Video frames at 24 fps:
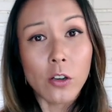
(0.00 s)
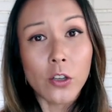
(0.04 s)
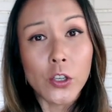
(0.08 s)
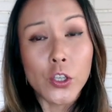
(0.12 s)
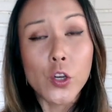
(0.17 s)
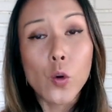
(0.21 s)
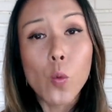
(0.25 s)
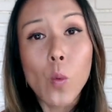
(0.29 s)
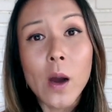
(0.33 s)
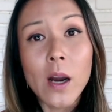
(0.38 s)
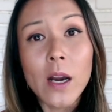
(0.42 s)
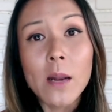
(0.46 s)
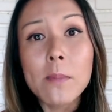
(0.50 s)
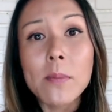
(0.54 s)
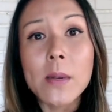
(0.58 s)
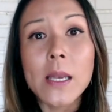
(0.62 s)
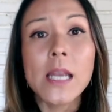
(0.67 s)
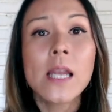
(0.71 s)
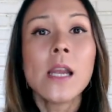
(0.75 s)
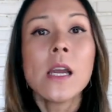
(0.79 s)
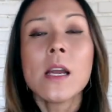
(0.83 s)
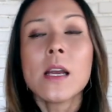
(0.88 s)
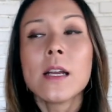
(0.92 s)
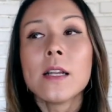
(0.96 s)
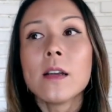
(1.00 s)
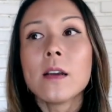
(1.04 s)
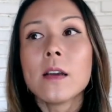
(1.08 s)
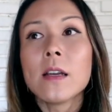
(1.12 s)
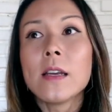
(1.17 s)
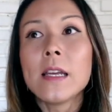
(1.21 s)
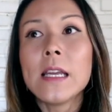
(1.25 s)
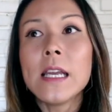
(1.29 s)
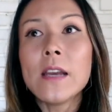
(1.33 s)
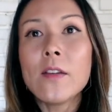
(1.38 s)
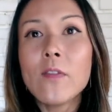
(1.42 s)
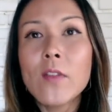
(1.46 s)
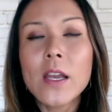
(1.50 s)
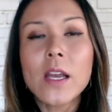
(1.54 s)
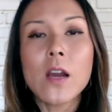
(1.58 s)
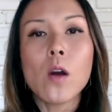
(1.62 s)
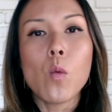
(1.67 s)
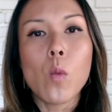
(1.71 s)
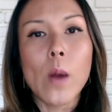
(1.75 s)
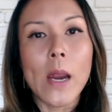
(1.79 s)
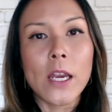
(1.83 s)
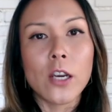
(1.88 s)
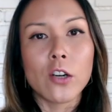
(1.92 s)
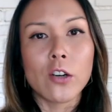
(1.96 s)
You want to be giving
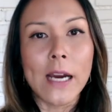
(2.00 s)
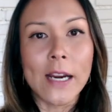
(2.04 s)
away your